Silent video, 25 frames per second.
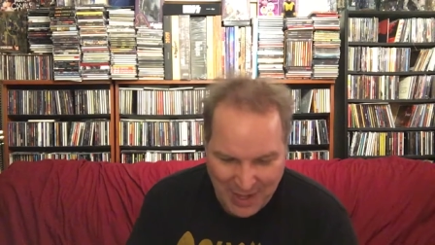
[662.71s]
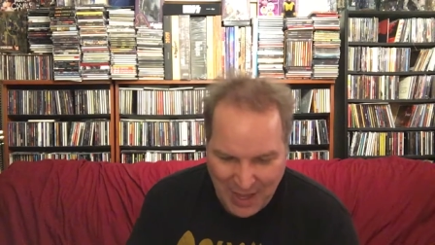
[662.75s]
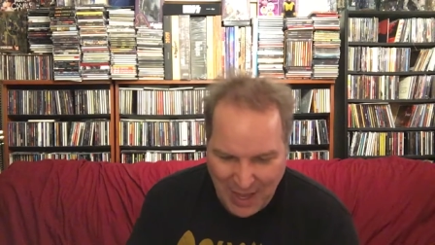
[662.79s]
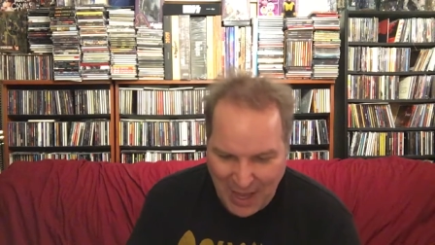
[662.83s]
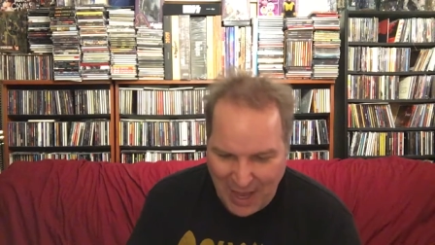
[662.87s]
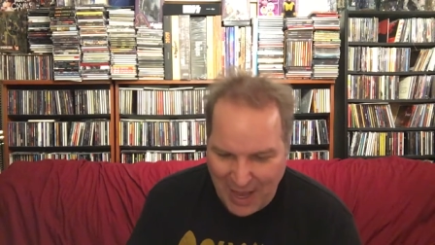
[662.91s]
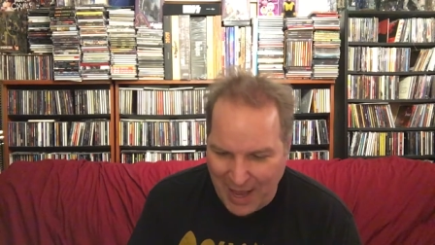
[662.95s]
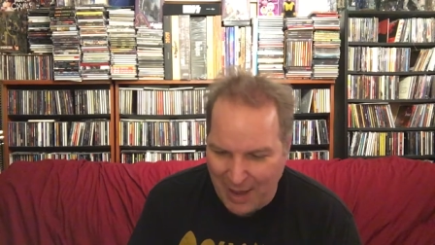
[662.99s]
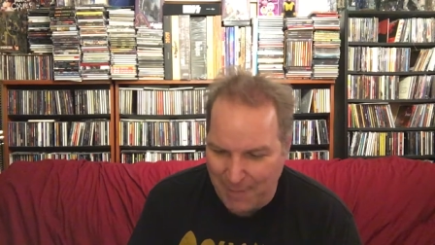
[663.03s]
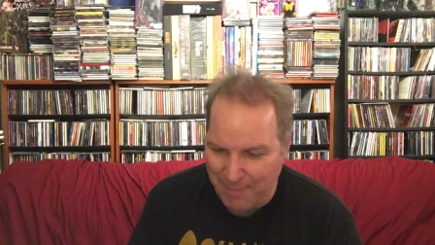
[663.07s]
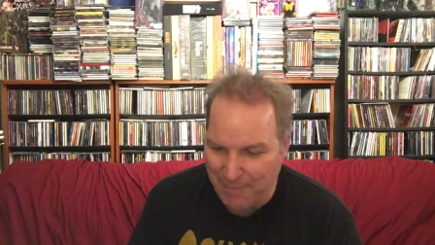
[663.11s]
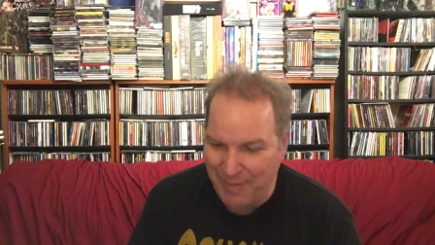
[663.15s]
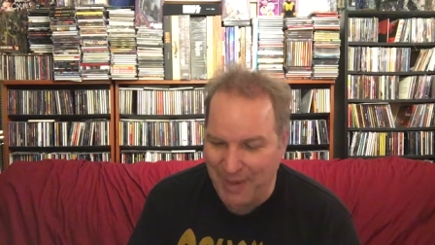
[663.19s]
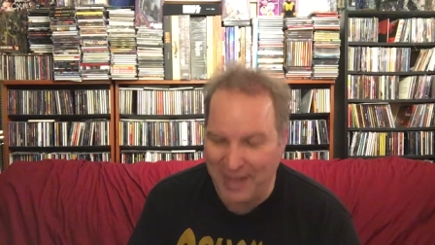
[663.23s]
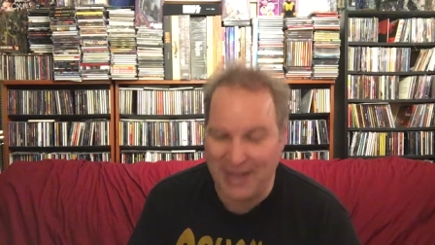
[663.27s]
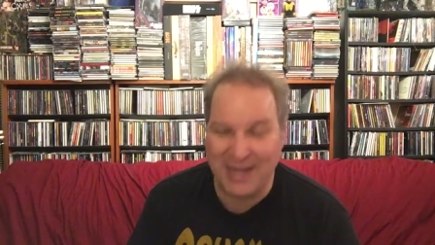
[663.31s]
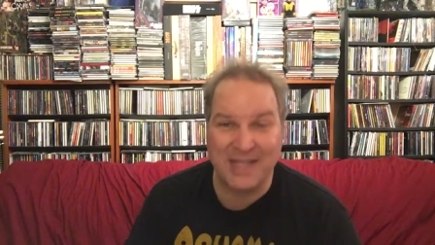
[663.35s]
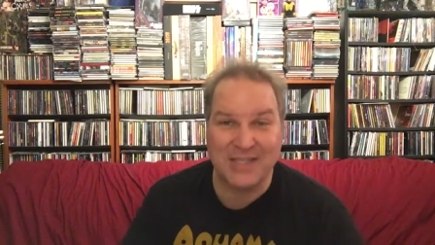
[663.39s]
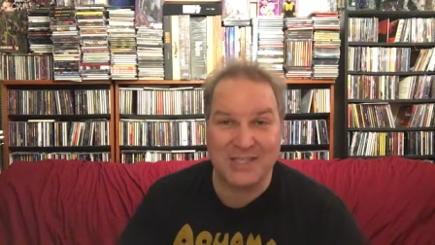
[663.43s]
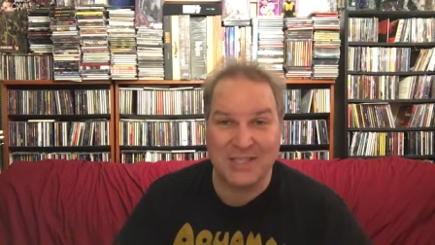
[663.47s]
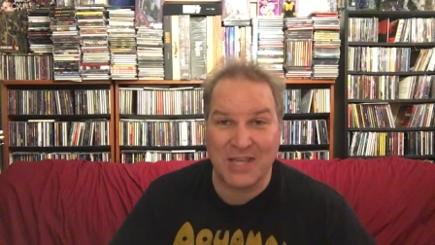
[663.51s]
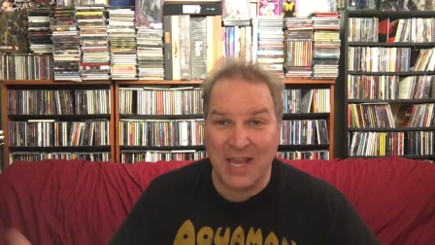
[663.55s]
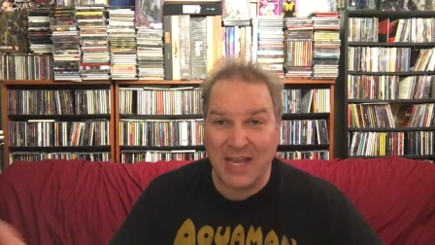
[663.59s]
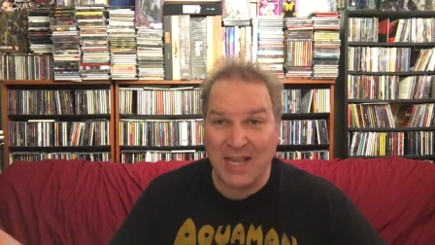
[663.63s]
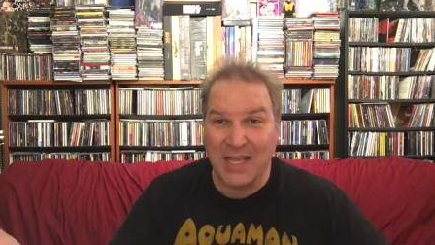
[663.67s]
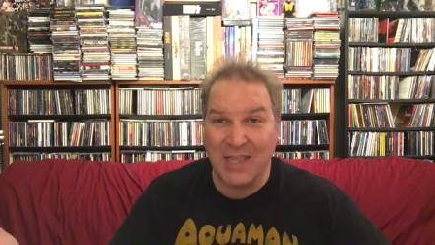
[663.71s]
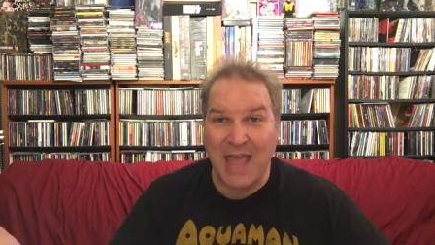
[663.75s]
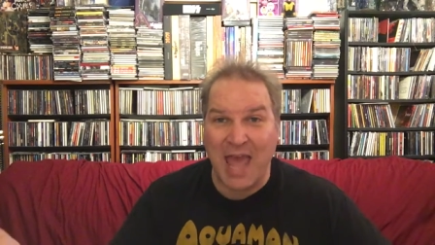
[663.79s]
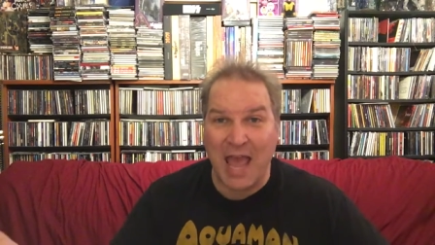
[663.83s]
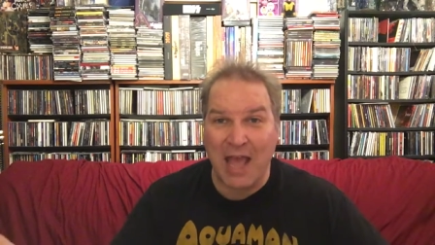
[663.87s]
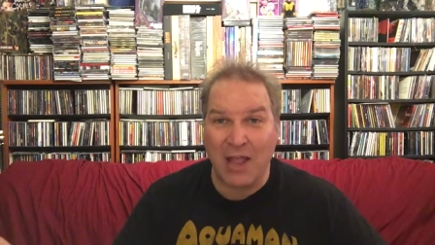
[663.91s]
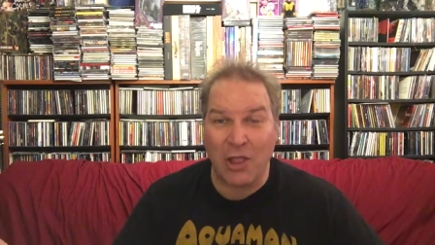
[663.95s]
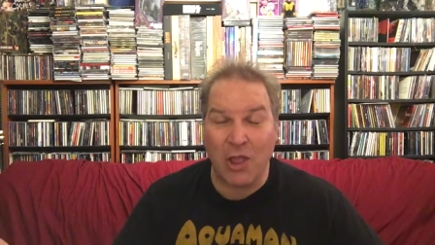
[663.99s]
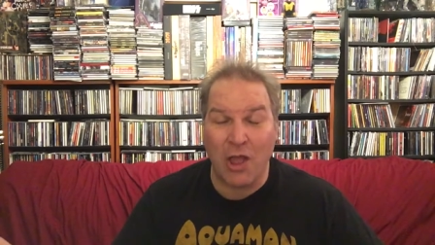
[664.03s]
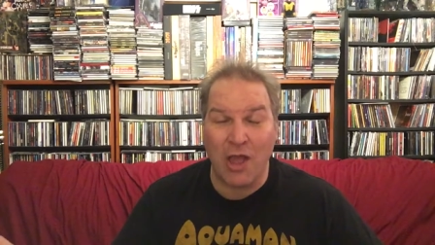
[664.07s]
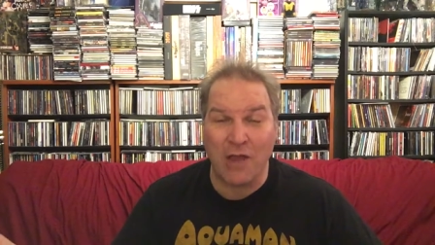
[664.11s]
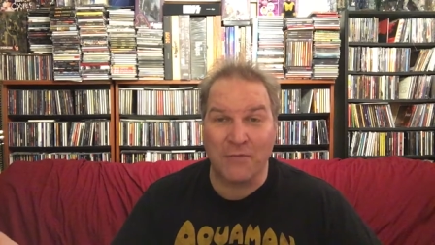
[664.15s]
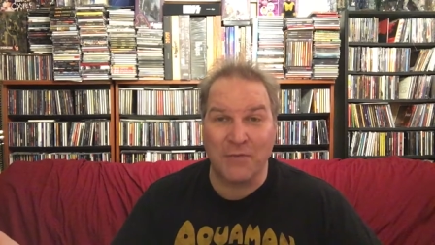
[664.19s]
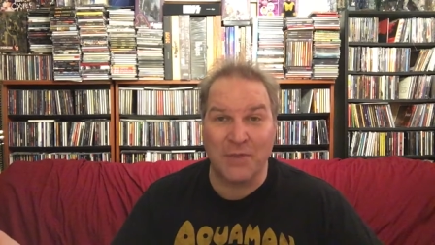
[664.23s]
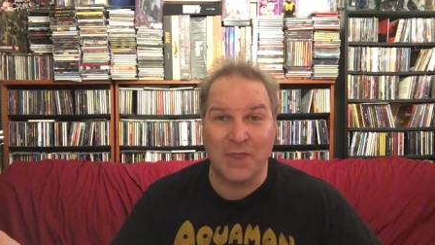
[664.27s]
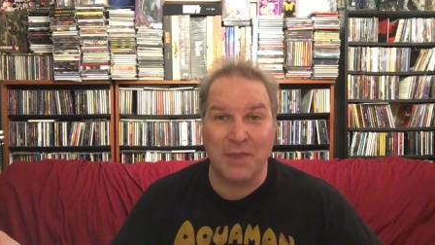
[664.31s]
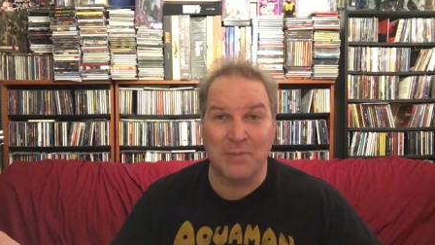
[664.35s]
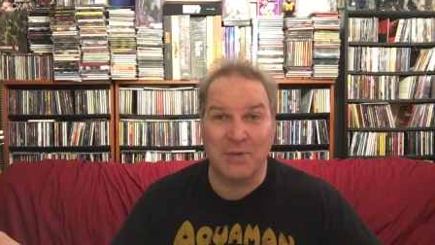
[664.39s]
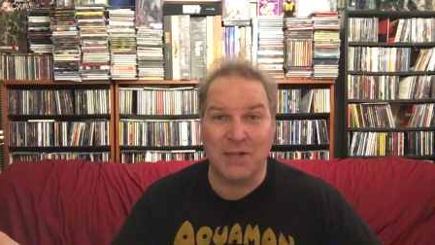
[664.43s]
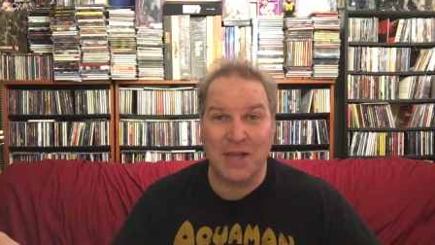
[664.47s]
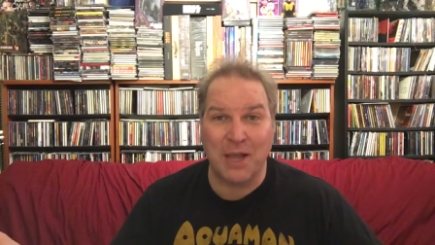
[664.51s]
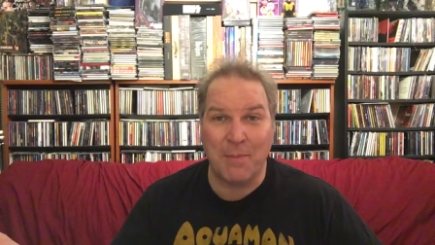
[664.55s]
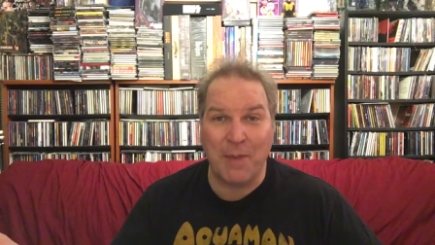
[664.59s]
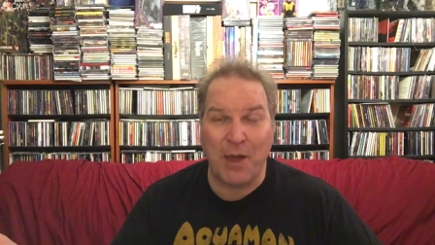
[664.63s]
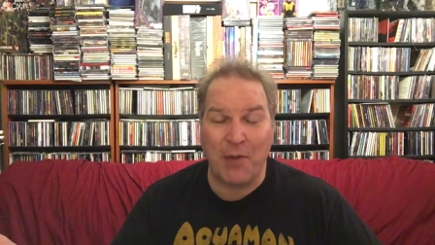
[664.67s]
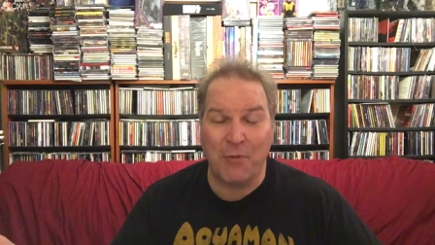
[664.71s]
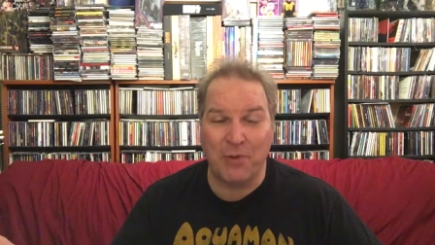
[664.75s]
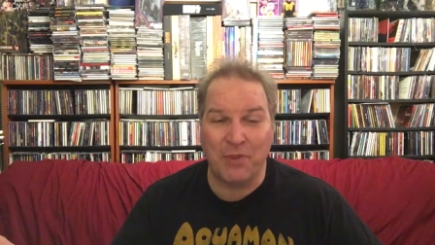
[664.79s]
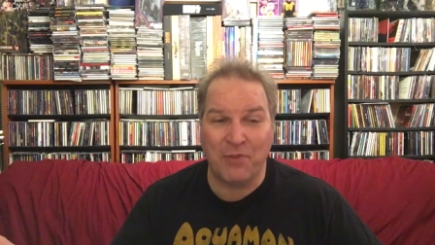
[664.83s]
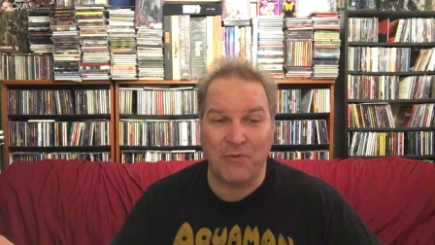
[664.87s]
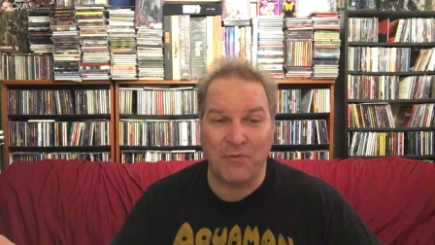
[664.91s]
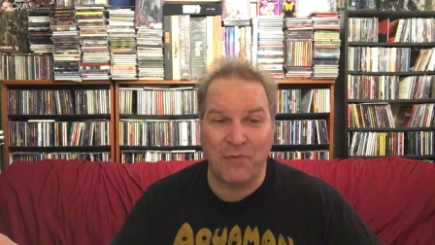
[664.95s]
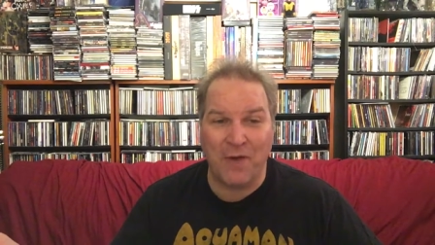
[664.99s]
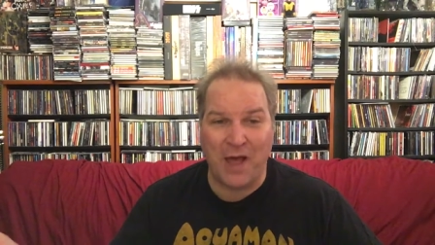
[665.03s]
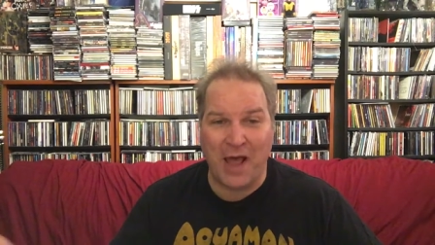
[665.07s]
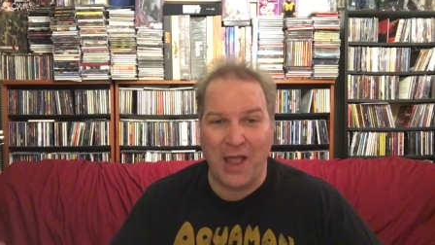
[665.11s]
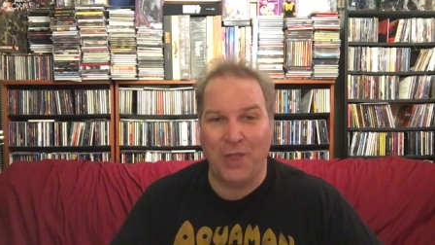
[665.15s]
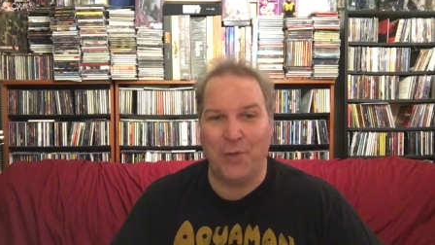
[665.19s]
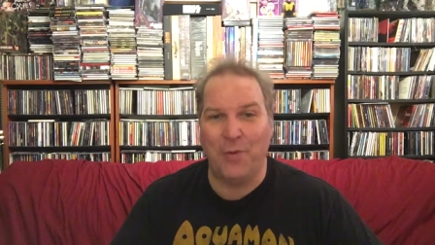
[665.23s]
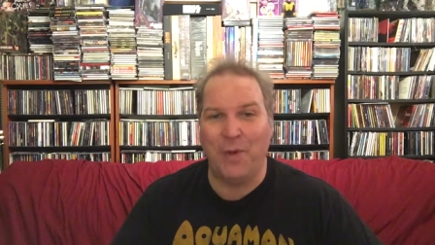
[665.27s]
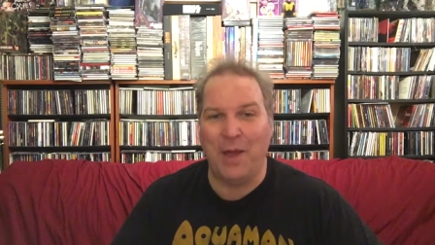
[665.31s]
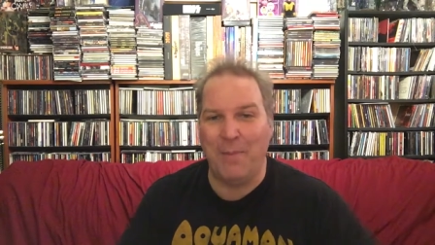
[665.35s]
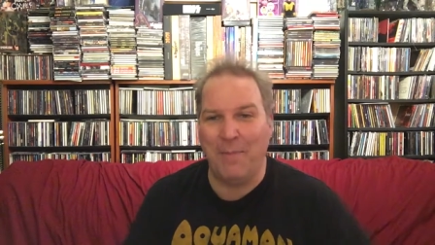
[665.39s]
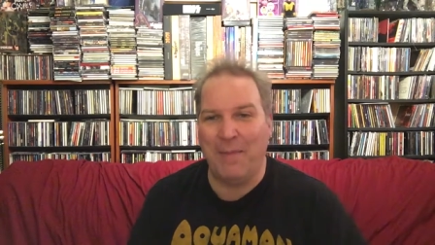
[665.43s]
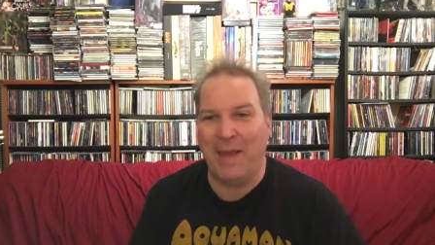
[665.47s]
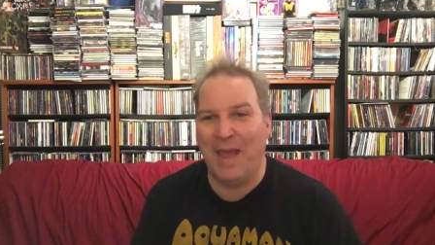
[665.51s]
Uh, but it's taken that long for them to come out with a follow-up.